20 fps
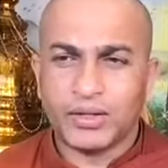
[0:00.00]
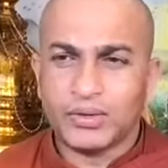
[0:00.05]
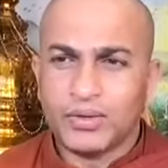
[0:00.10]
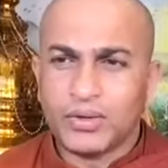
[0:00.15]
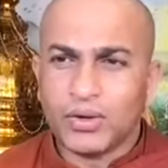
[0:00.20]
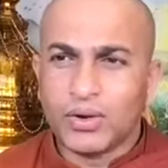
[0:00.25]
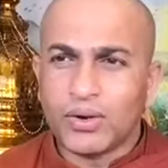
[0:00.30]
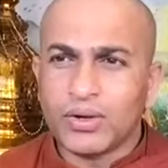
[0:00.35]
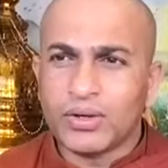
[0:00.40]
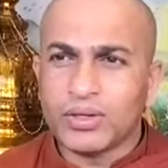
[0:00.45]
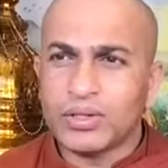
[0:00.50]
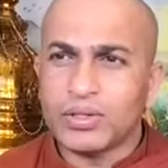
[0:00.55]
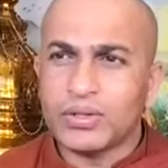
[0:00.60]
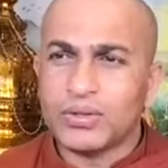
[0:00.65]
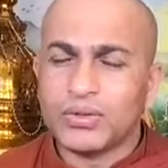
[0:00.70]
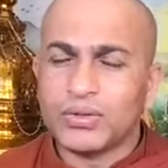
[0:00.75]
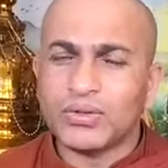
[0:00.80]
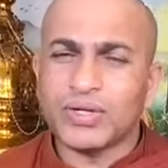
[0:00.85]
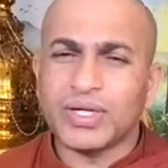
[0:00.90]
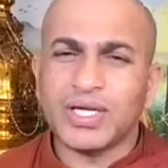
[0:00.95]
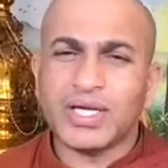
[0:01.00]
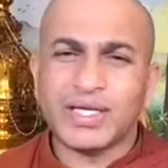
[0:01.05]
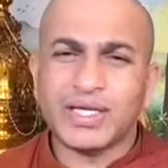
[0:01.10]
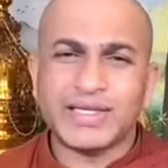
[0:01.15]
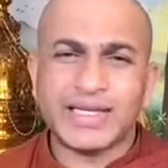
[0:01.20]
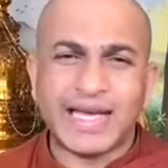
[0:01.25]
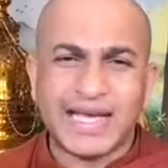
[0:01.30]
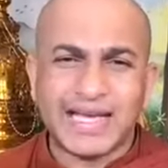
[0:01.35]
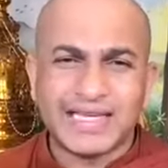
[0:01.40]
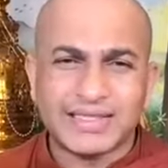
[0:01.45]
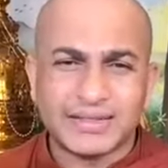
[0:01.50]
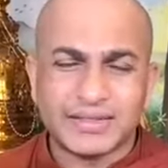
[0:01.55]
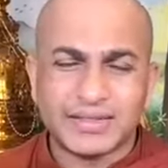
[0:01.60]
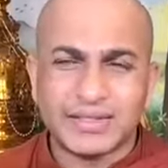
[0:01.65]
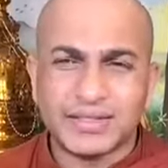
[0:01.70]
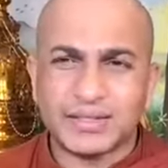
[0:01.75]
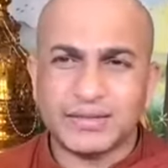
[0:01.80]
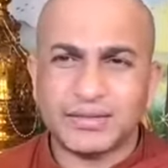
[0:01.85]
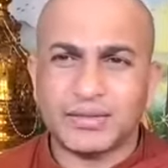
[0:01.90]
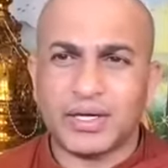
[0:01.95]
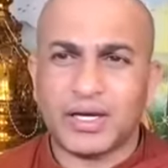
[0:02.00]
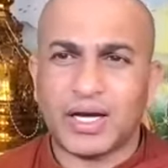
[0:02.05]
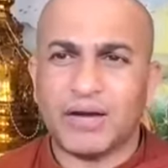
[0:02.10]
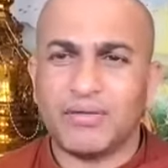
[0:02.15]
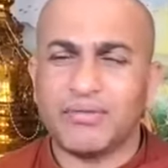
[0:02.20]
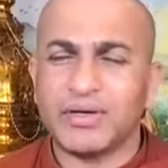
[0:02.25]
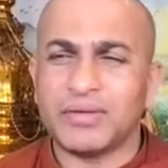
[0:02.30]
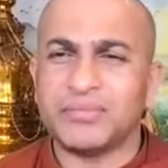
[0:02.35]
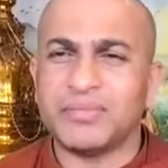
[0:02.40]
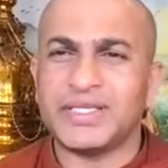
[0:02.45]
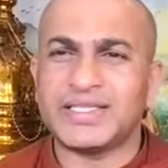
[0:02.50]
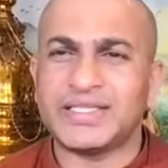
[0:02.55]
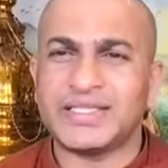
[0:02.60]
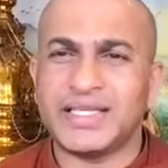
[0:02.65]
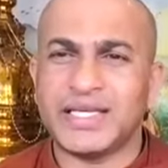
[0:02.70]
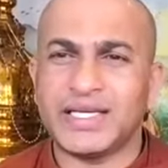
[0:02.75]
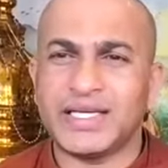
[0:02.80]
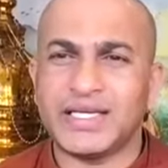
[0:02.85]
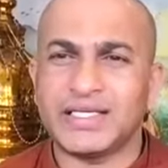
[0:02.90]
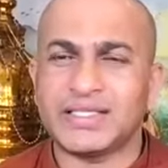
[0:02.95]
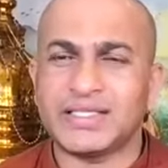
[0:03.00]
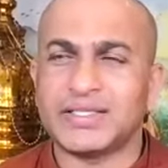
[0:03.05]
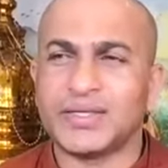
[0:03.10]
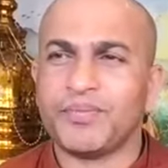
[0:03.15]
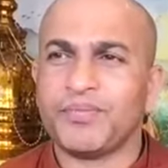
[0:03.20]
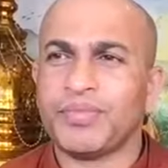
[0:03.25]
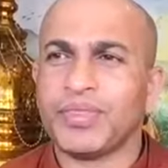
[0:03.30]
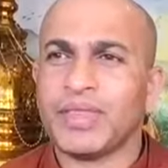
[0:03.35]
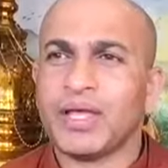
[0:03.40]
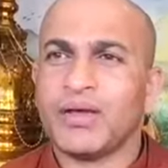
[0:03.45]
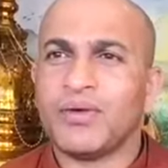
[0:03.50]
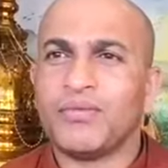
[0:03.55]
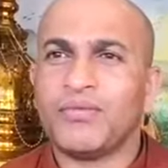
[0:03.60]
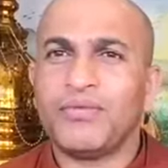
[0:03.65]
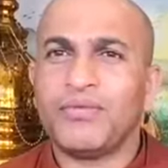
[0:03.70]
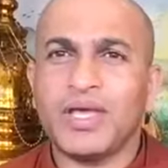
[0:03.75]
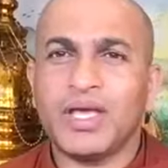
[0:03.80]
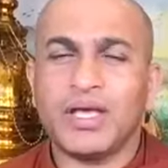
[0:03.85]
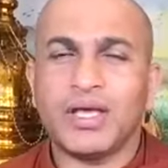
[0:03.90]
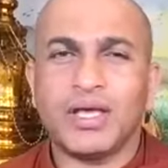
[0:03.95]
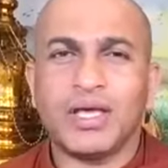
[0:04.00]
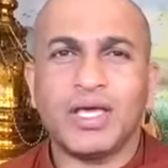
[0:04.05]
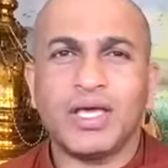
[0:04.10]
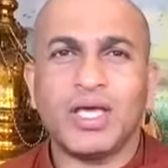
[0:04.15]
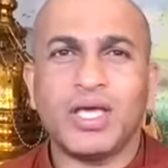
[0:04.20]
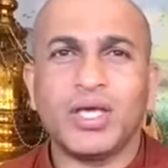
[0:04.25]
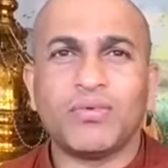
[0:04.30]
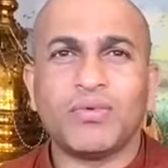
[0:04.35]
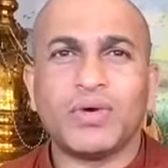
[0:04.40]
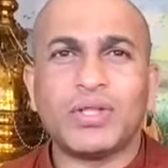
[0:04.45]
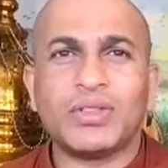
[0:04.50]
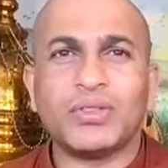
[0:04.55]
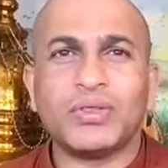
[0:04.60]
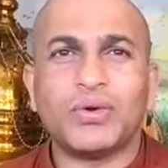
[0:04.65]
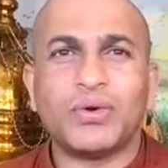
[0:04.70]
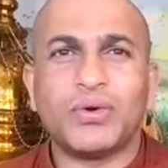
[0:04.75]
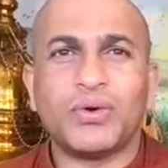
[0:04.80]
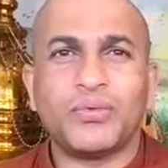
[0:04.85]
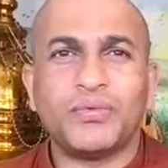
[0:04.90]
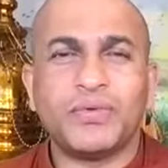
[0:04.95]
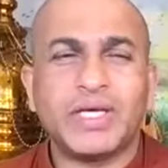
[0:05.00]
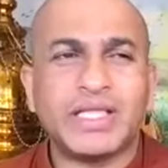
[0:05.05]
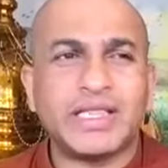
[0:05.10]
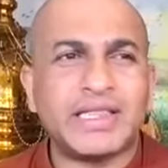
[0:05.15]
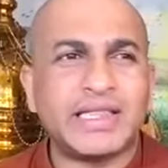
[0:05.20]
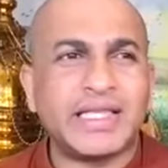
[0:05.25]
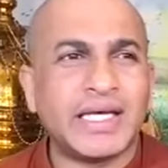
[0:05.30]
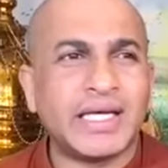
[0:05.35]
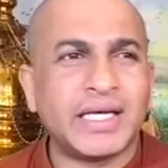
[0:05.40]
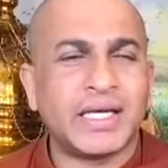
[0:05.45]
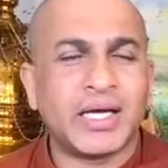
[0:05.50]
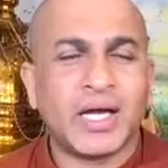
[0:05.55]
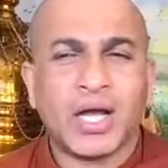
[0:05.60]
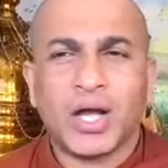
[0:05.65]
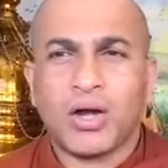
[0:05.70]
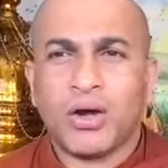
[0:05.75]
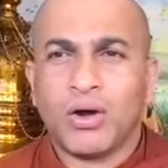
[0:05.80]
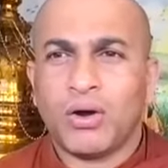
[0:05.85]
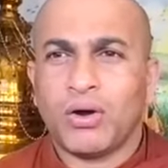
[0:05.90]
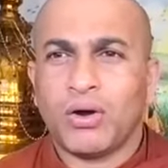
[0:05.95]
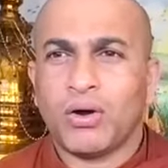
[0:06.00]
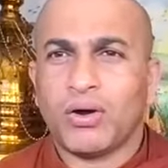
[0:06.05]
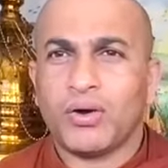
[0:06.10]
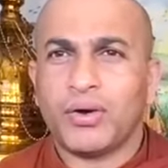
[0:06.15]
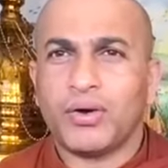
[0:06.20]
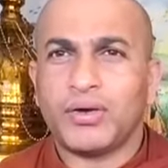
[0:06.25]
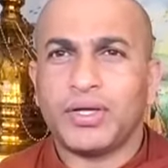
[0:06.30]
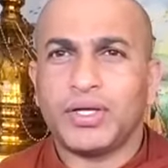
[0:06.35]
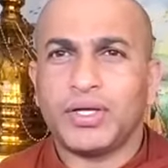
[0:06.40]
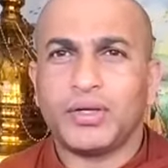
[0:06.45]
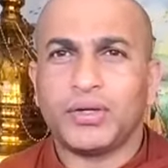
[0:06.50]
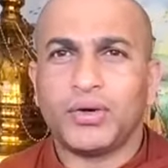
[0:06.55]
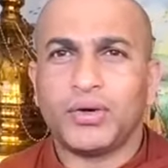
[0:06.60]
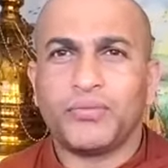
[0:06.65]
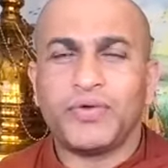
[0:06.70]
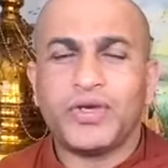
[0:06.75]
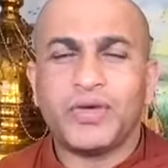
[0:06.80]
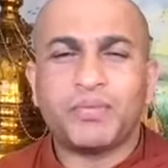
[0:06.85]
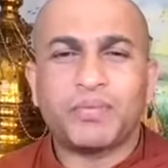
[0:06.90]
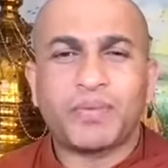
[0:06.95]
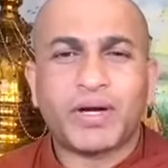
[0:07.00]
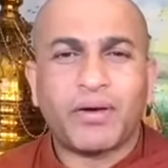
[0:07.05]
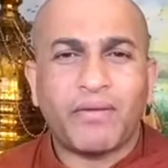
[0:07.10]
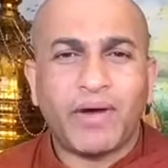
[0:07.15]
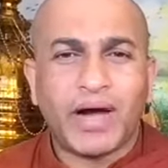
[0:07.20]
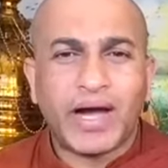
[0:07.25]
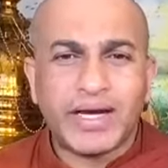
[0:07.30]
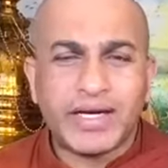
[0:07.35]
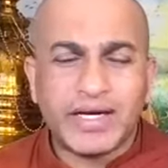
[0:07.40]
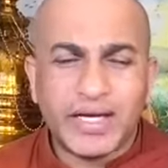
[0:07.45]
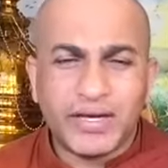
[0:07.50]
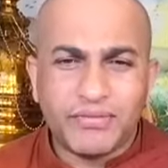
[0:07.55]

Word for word: Don't look it as the, our mistake is we even though we think, oh, you know, we provide